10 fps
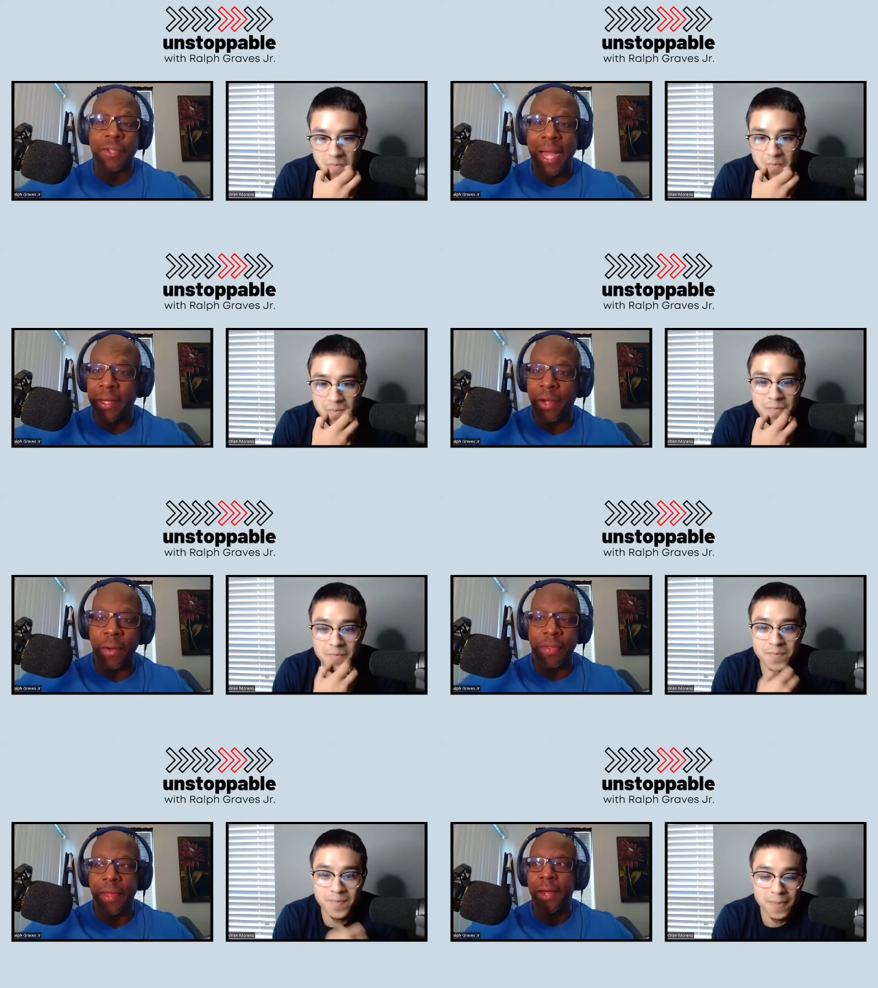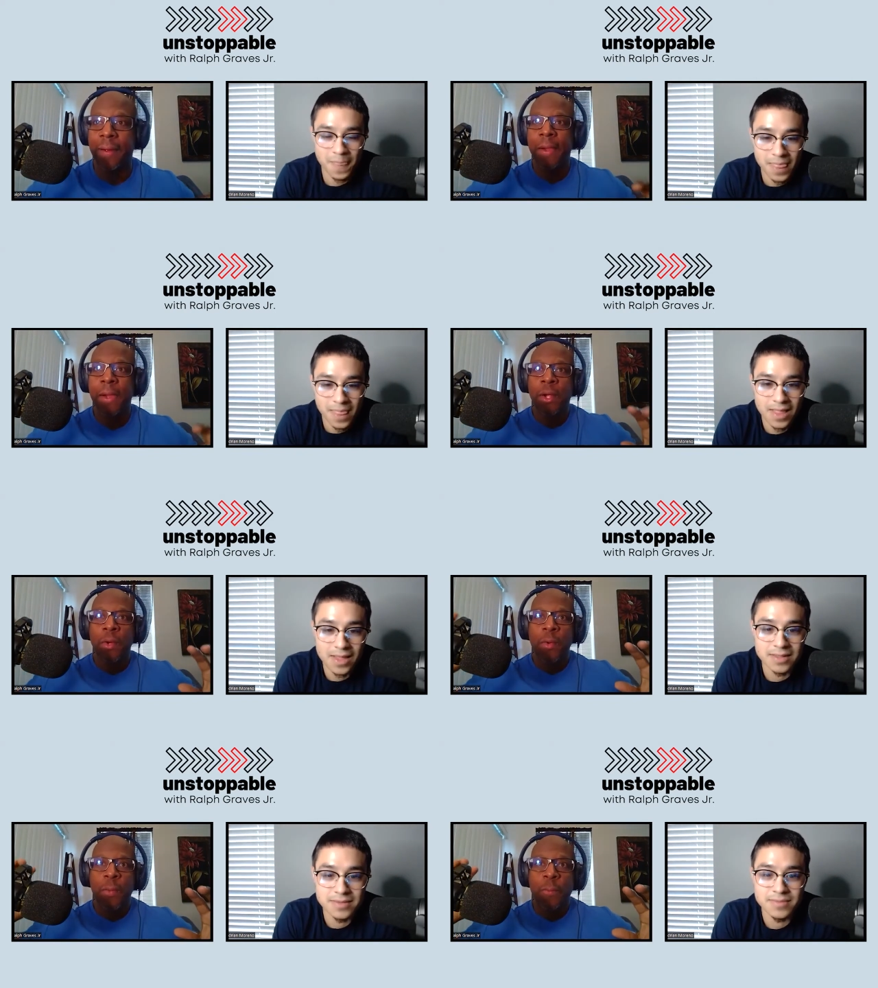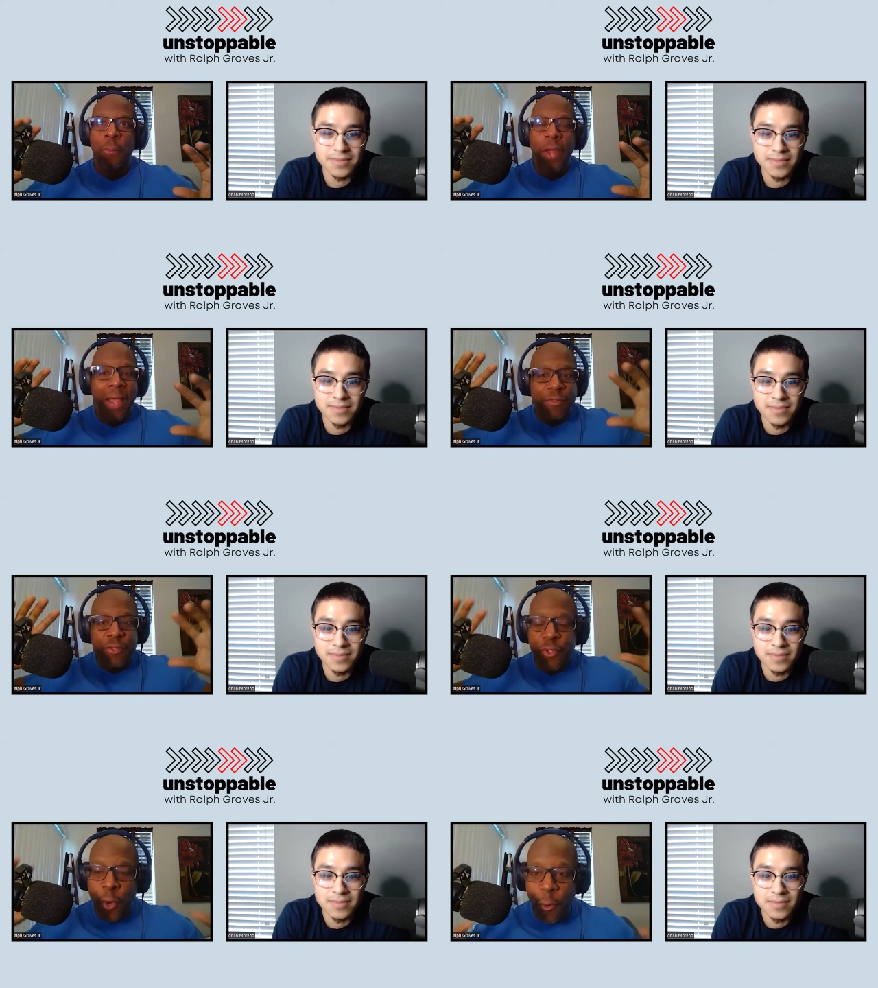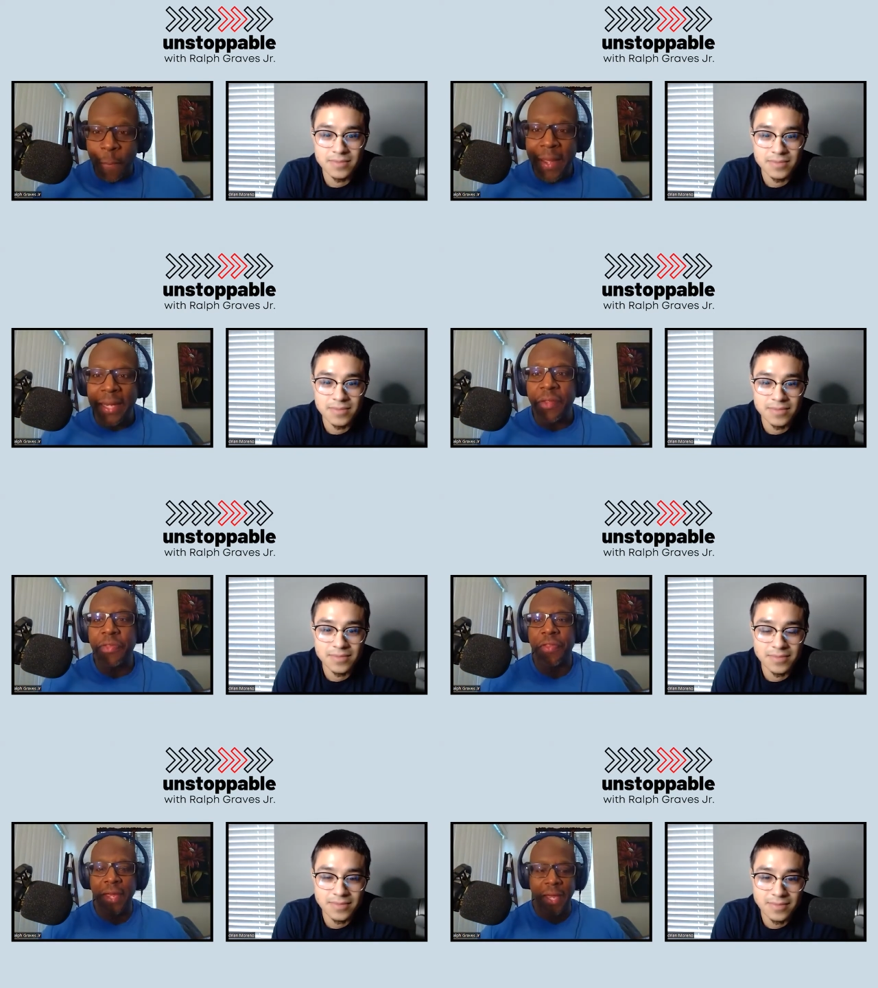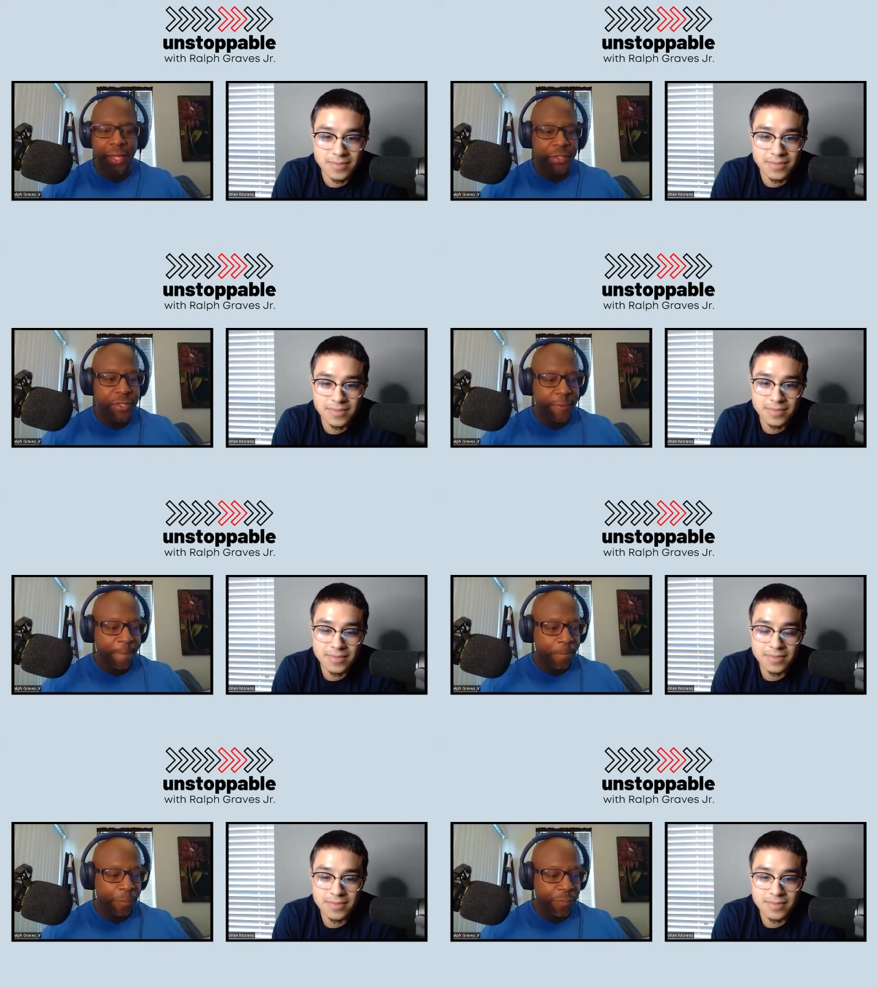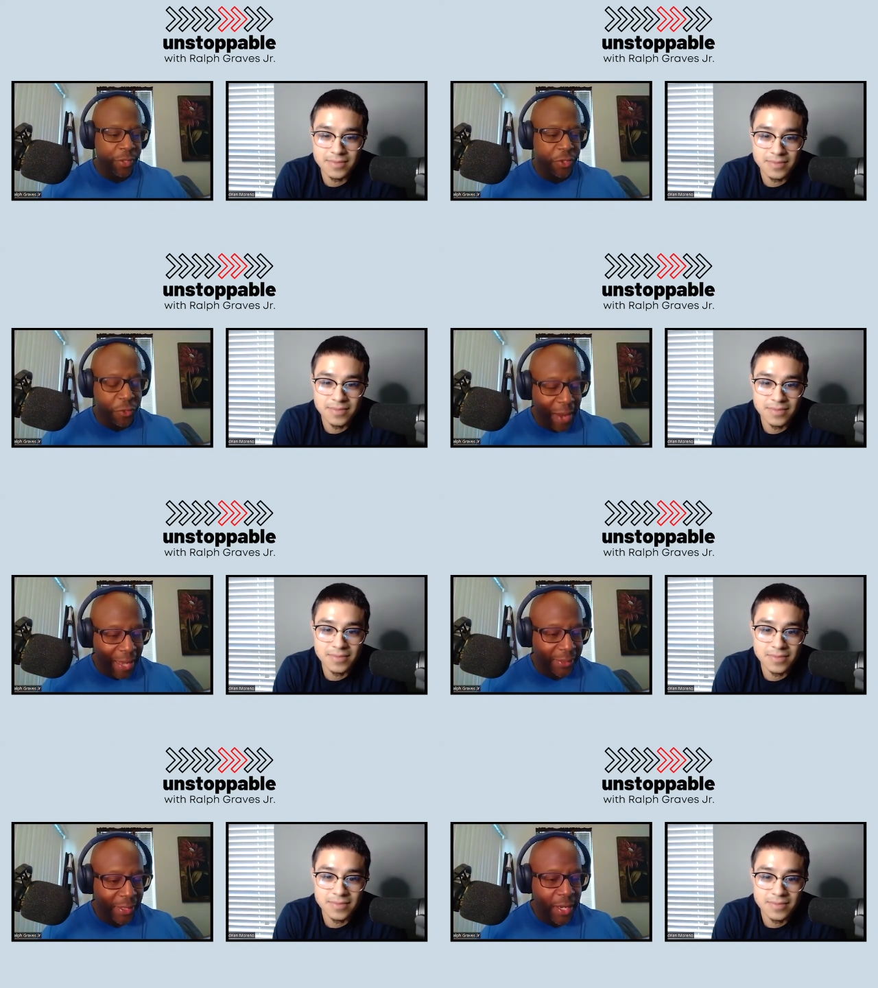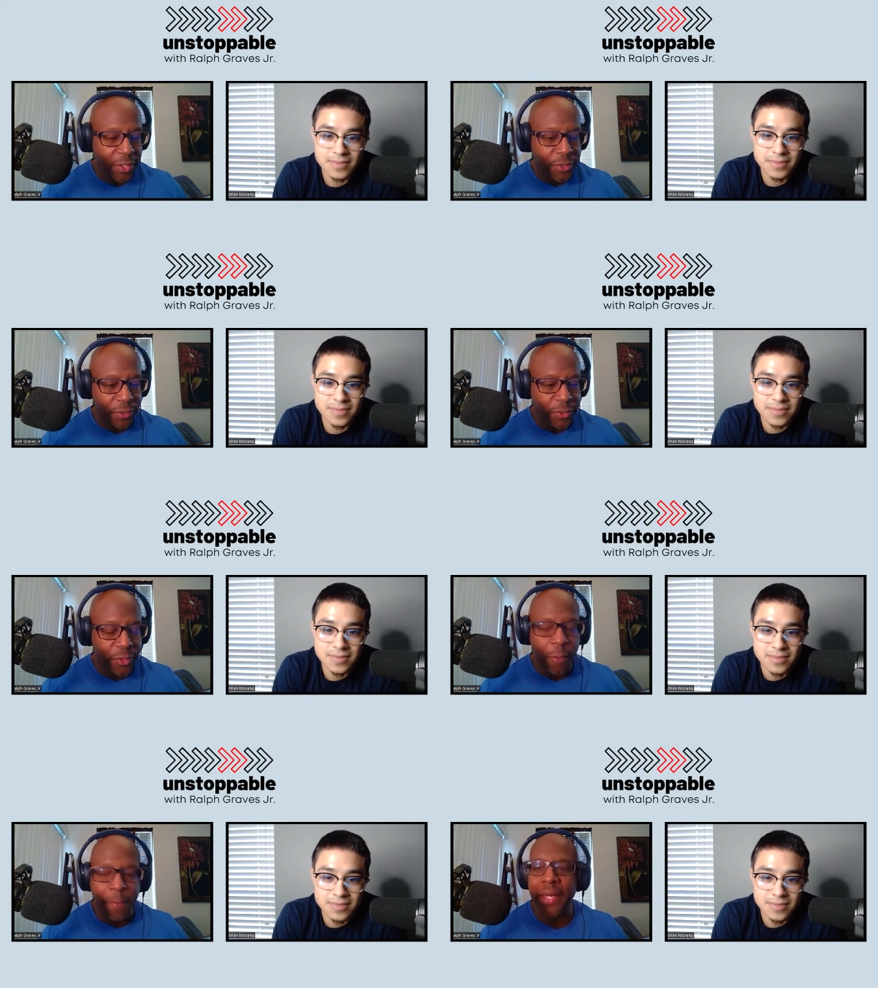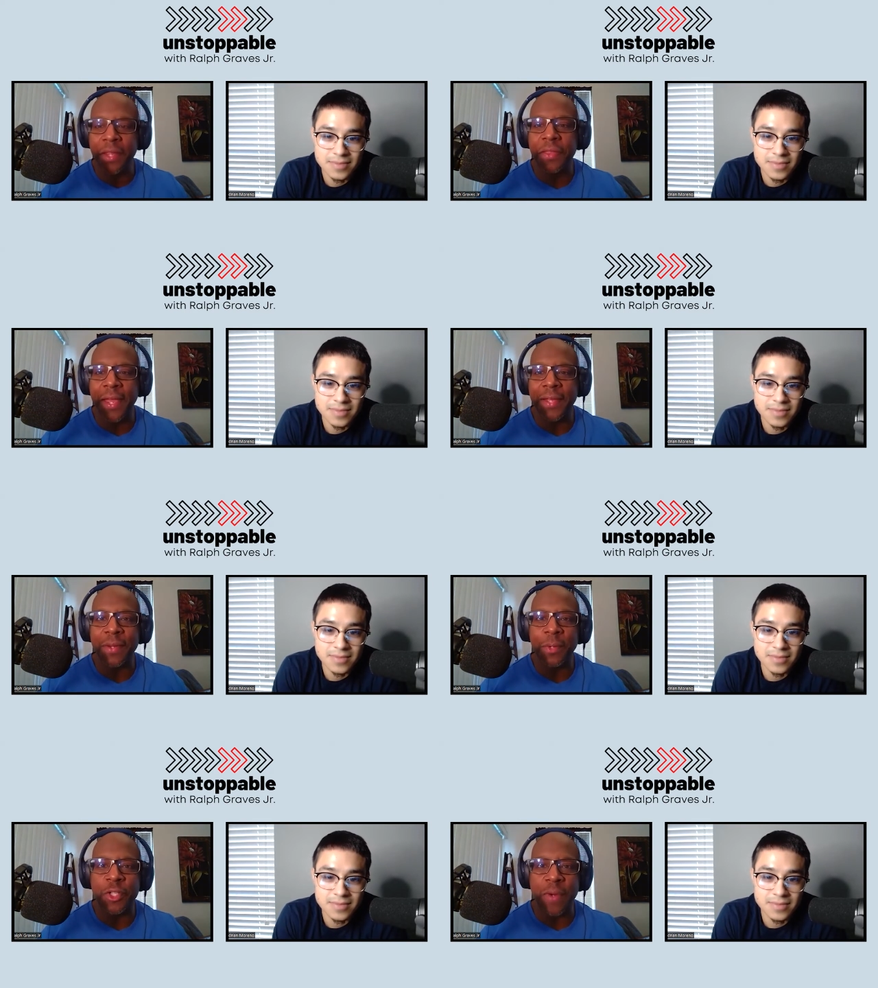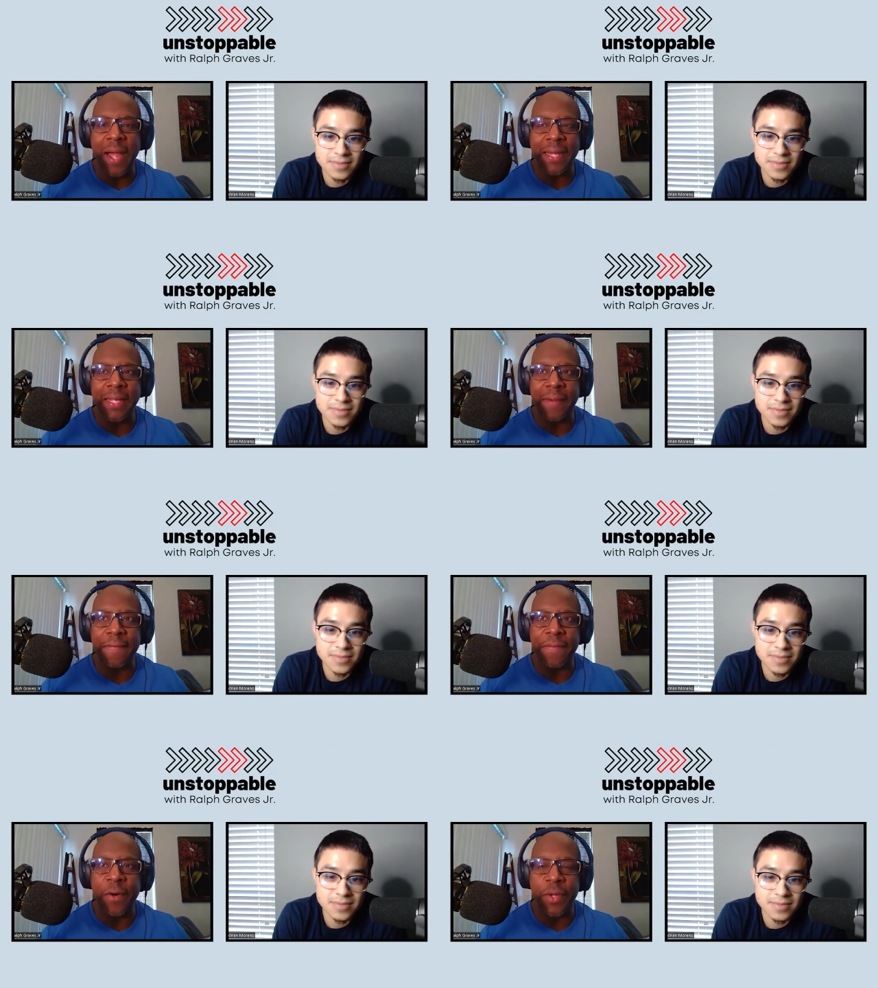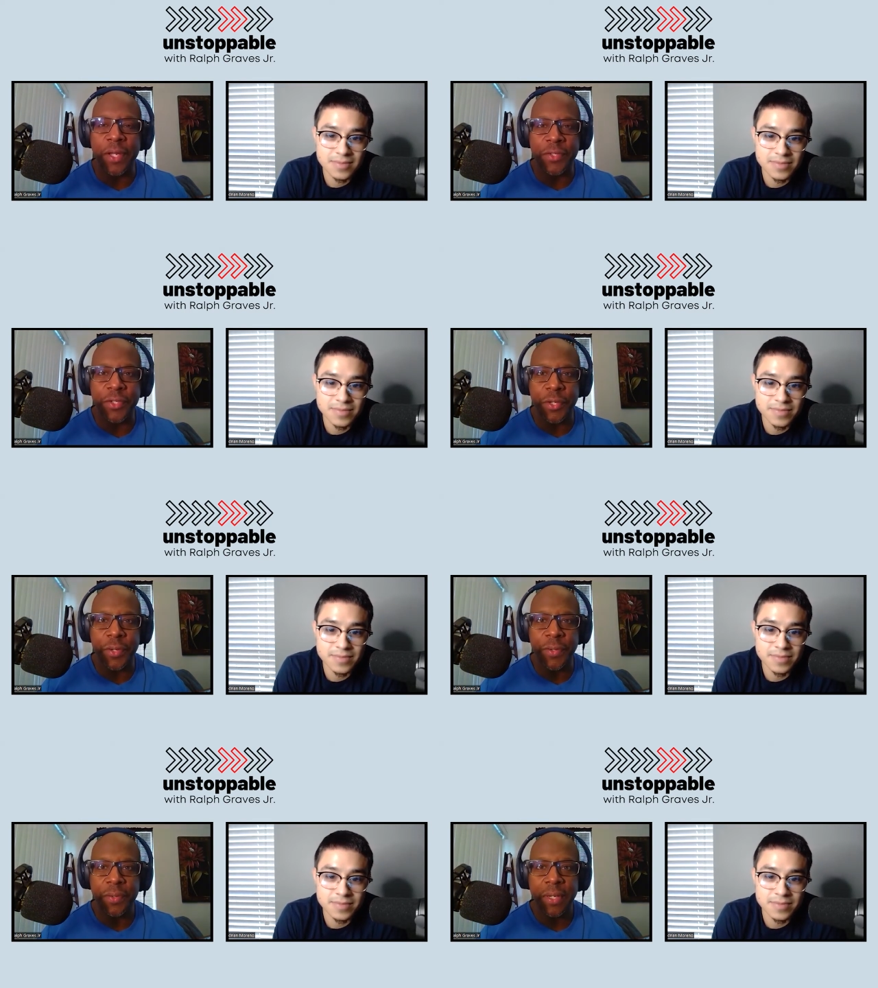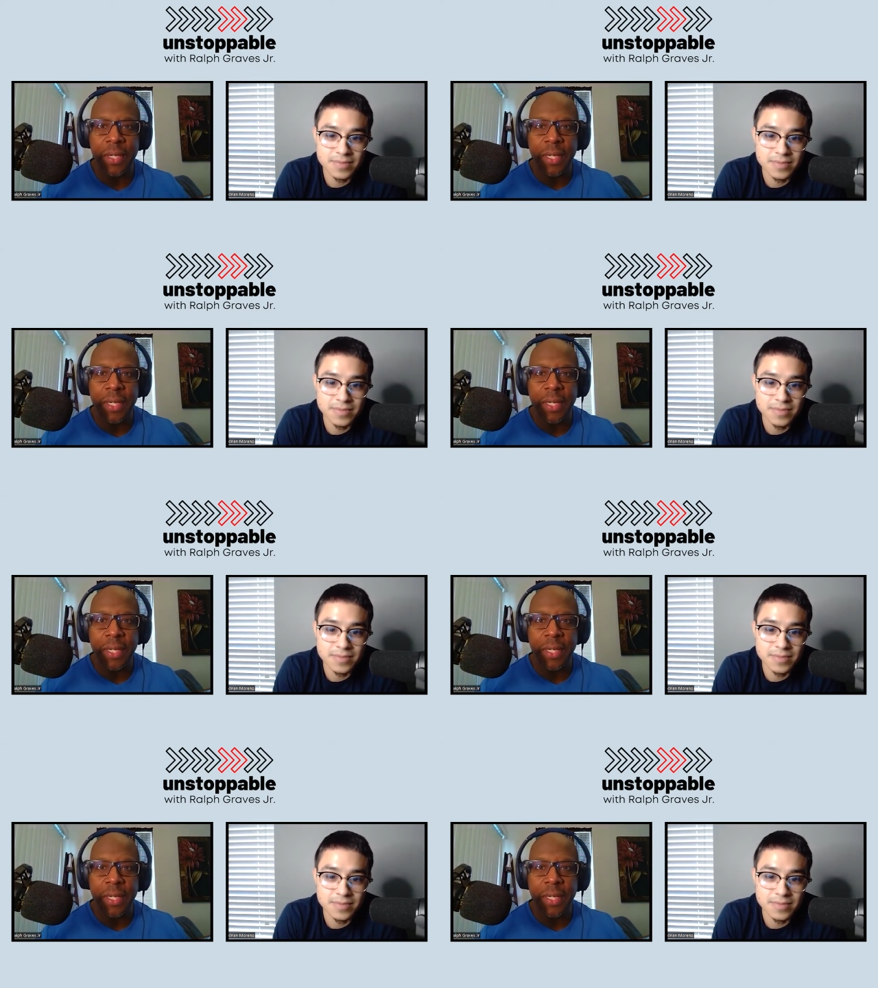Speaker 1: trying to go there. We have so many things distracting us or so many things that we're trying to give focus to